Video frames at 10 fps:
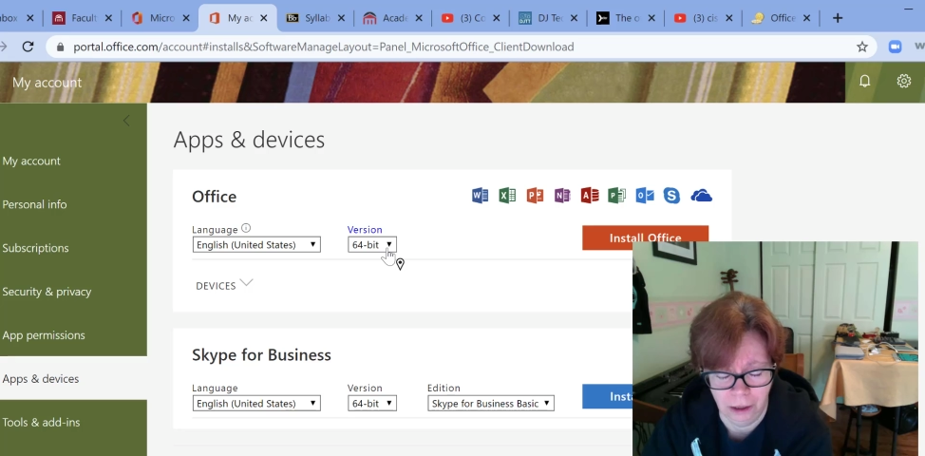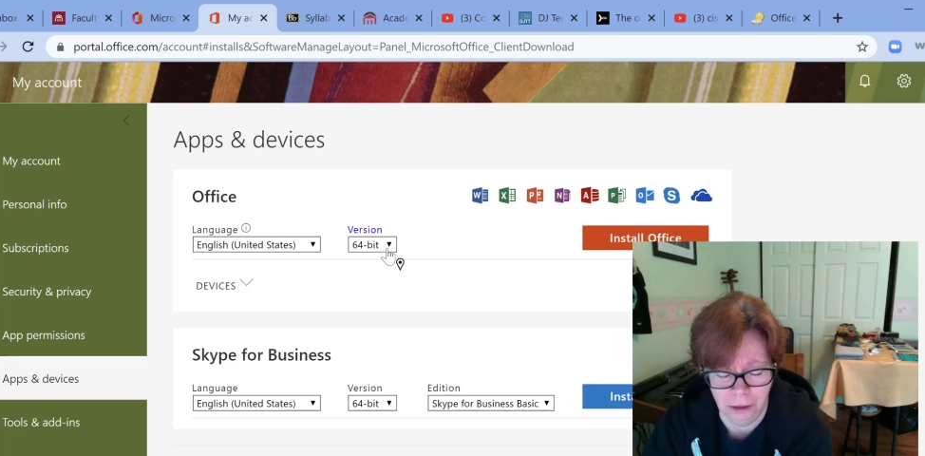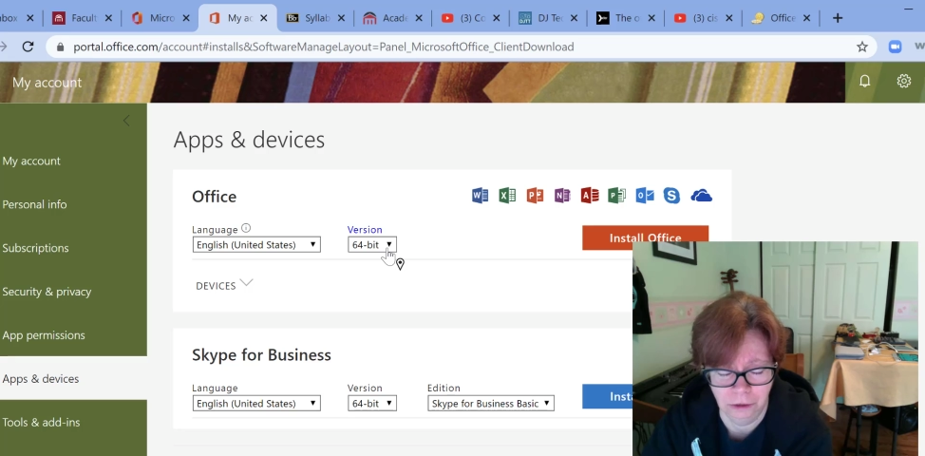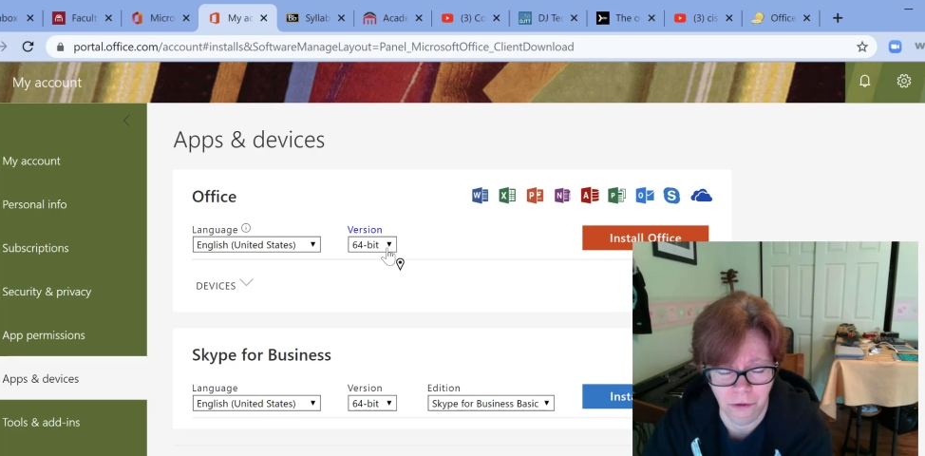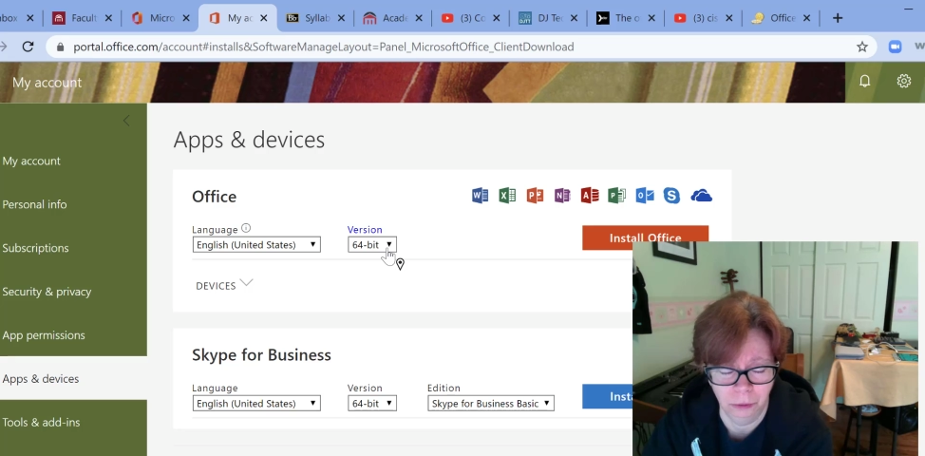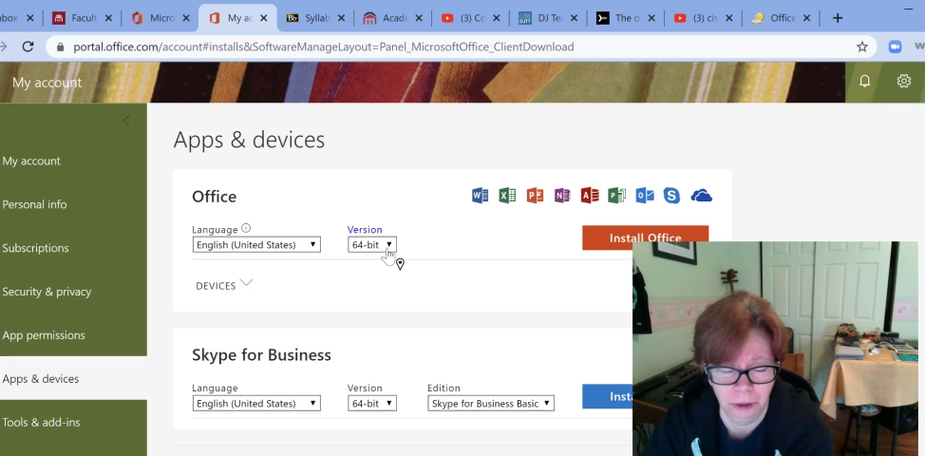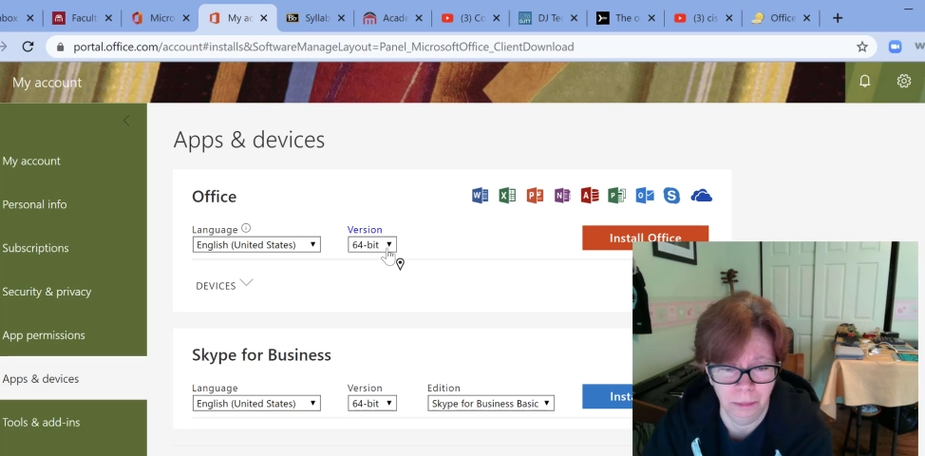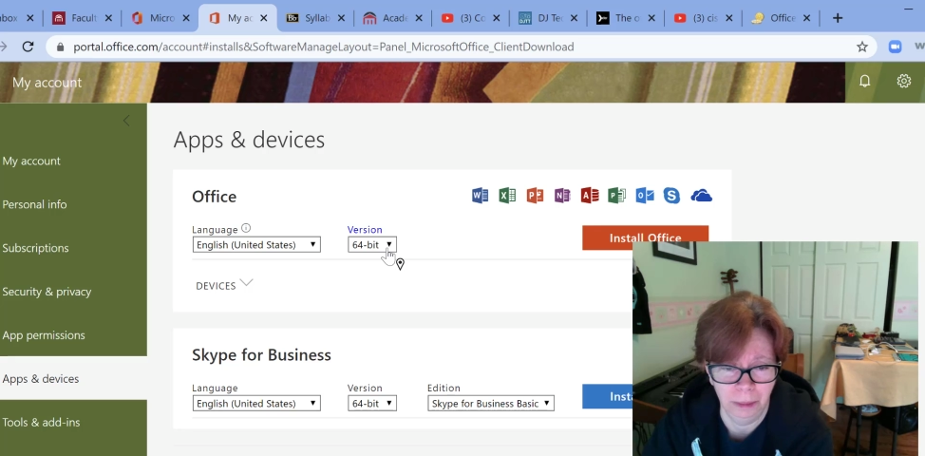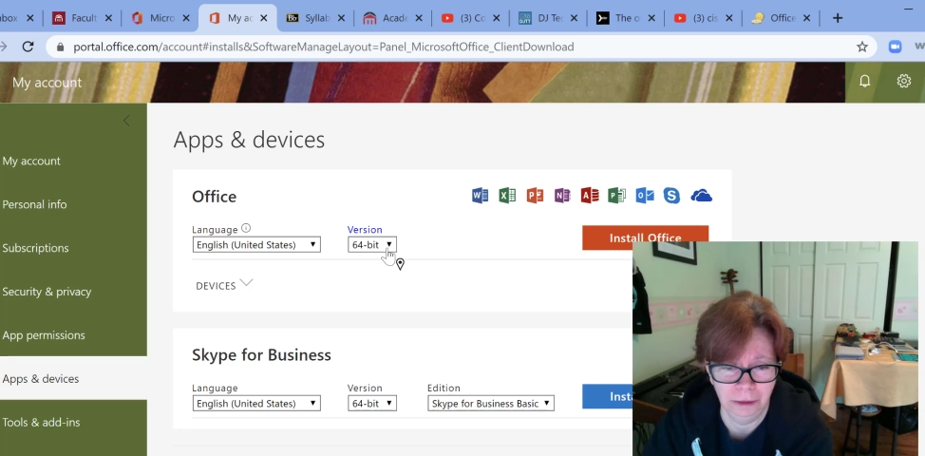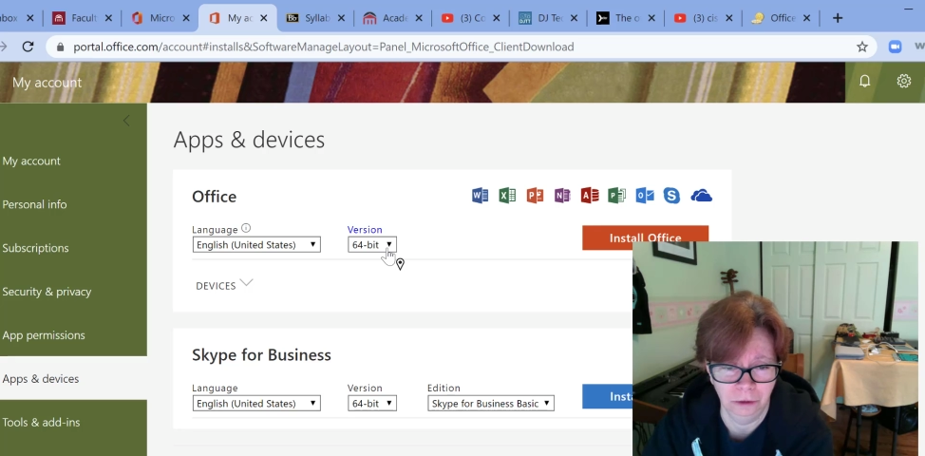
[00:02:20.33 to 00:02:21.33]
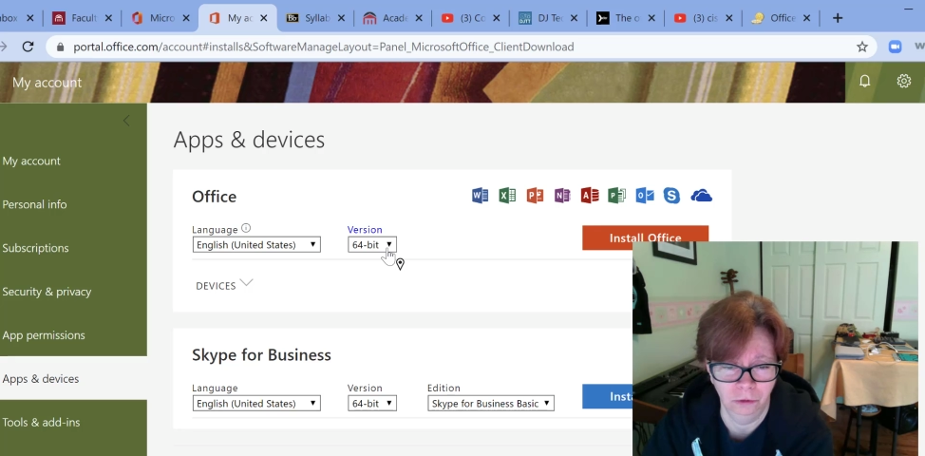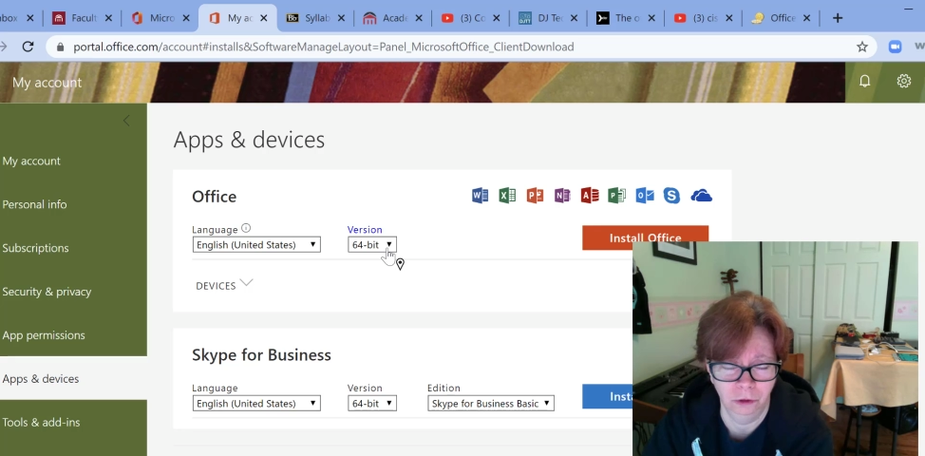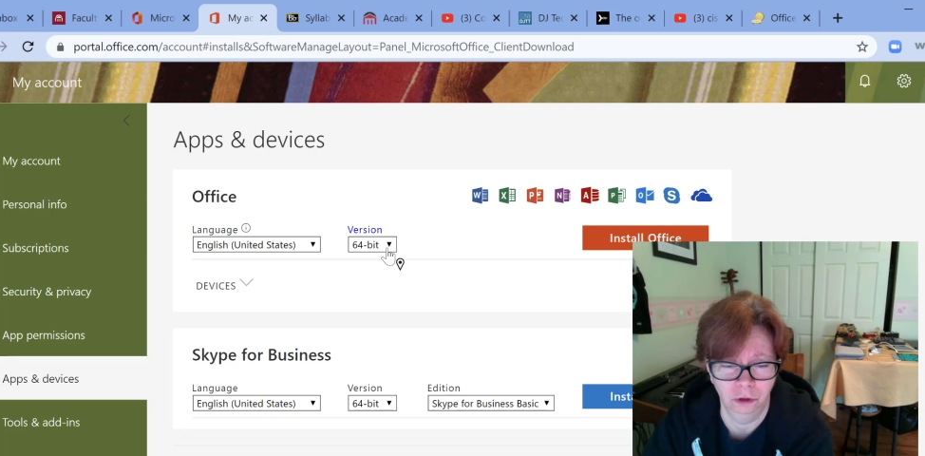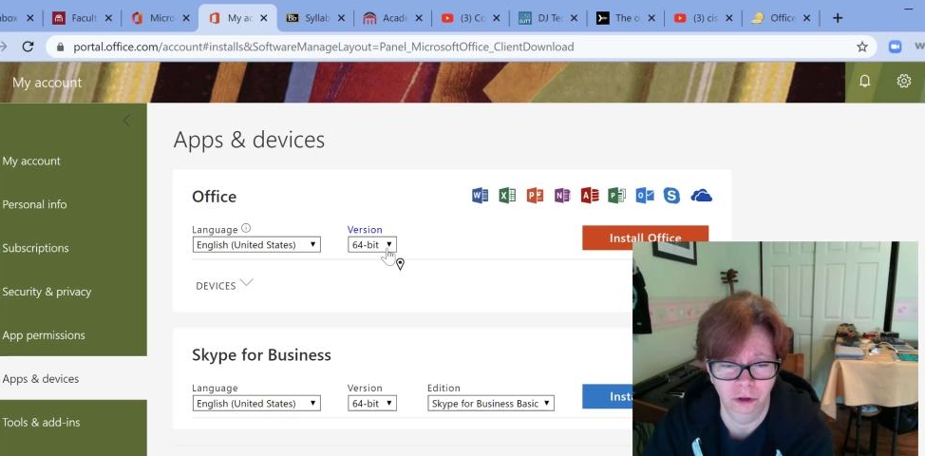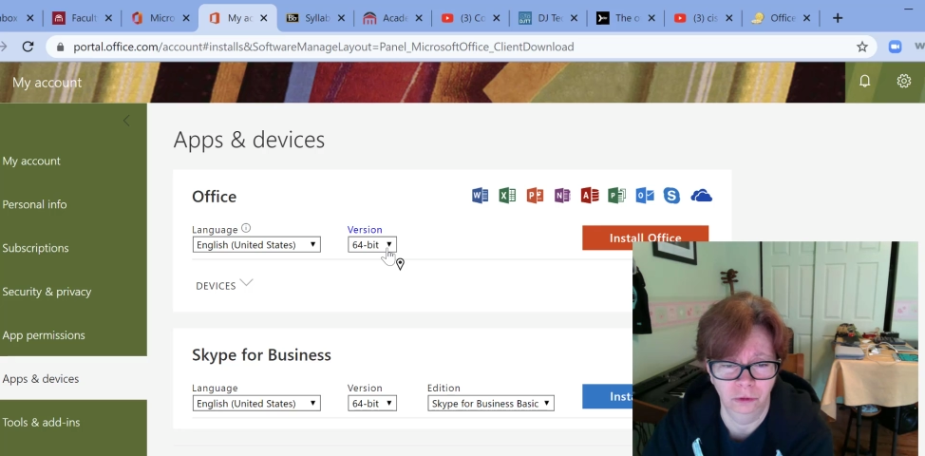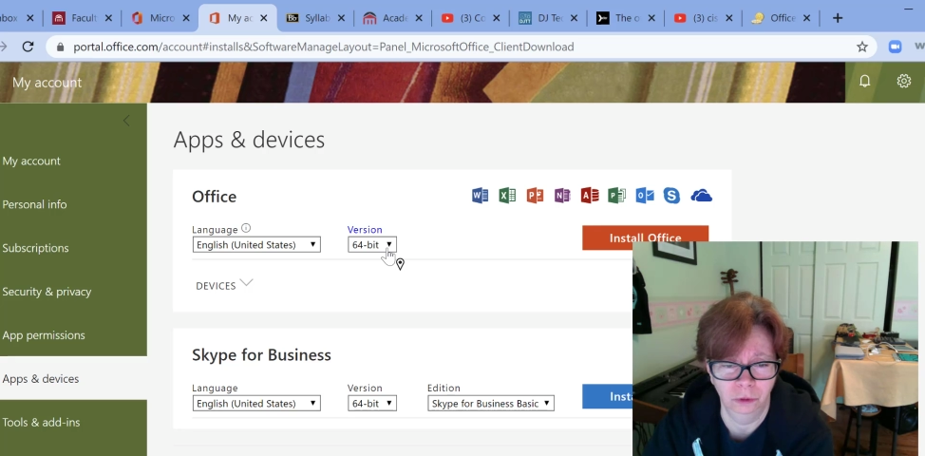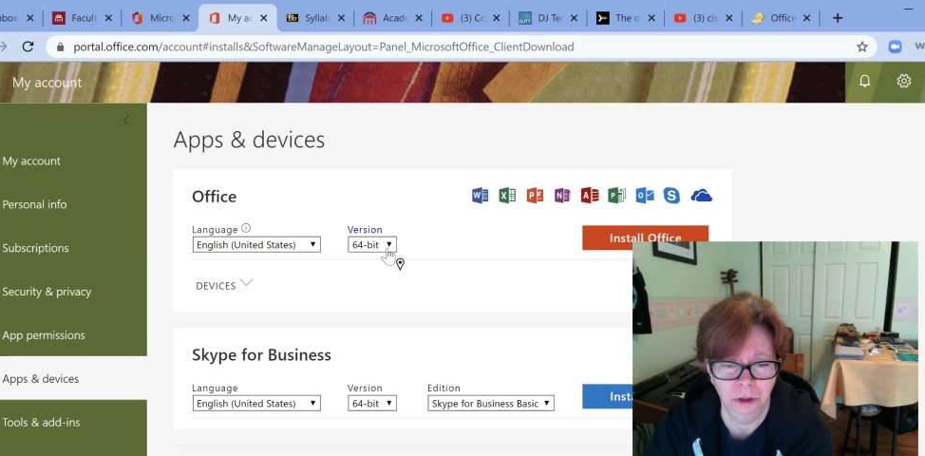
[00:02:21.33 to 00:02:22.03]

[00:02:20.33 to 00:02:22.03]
to run a modern version of